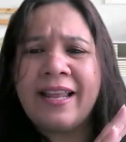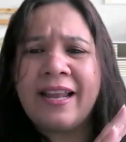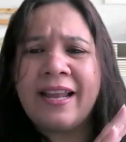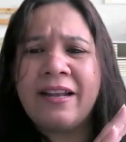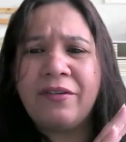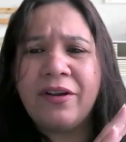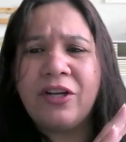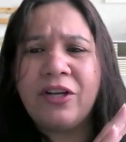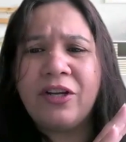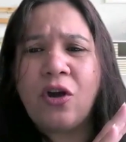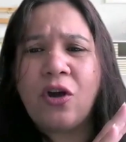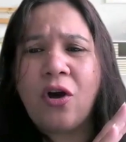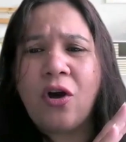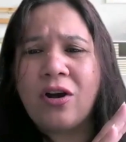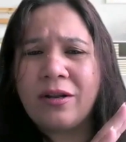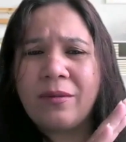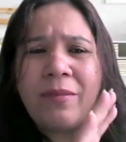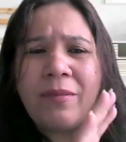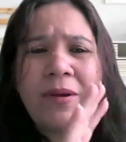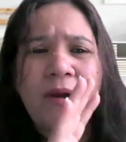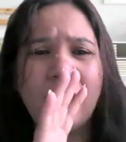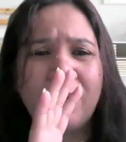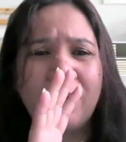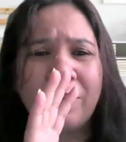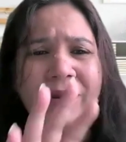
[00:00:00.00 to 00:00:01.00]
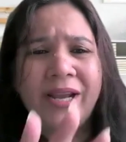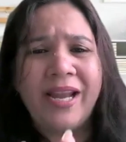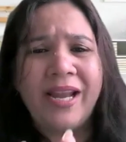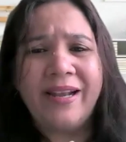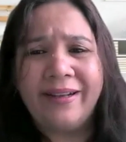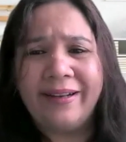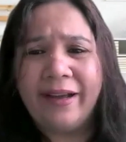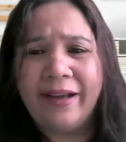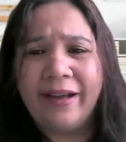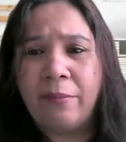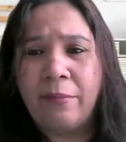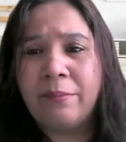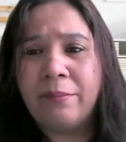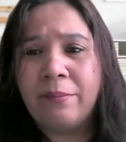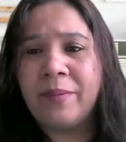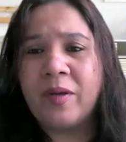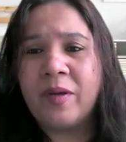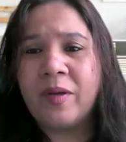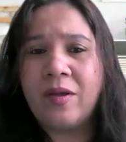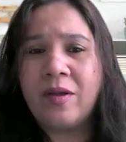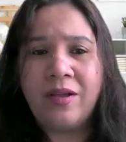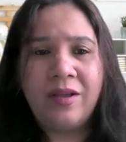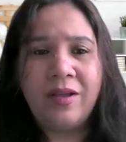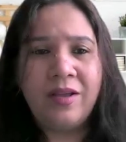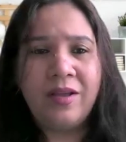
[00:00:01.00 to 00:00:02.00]
that we talked about, brain dump.
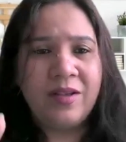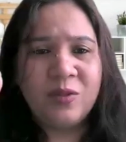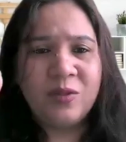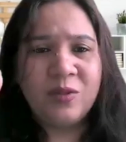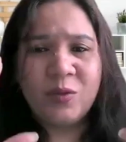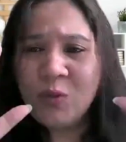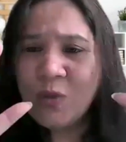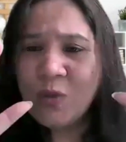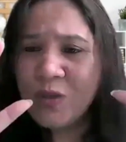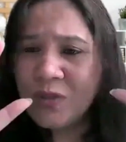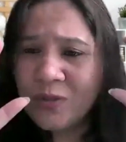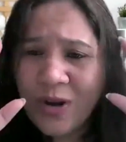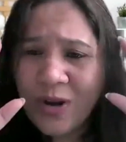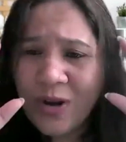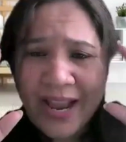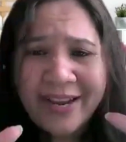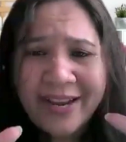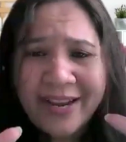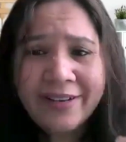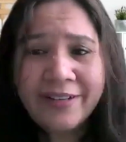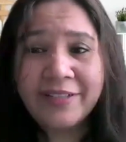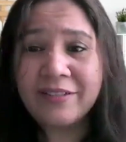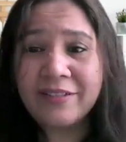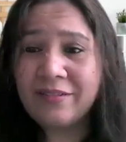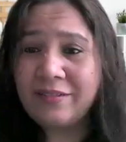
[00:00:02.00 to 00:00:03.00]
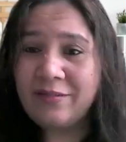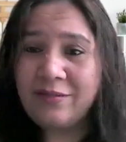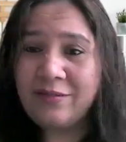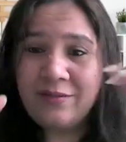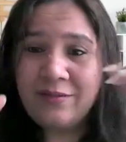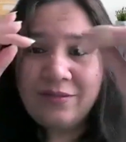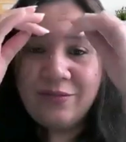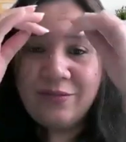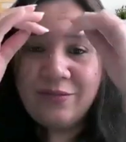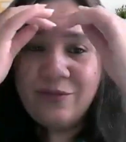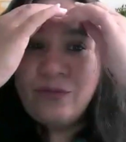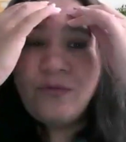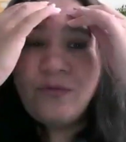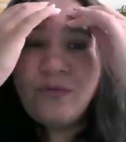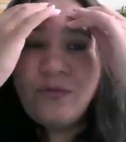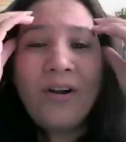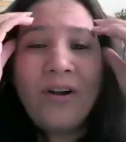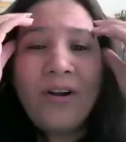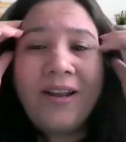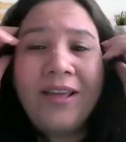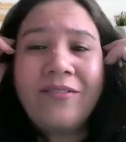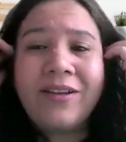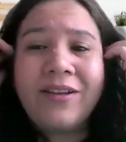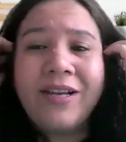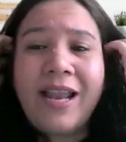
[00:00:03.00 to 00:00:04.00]
So just write whatever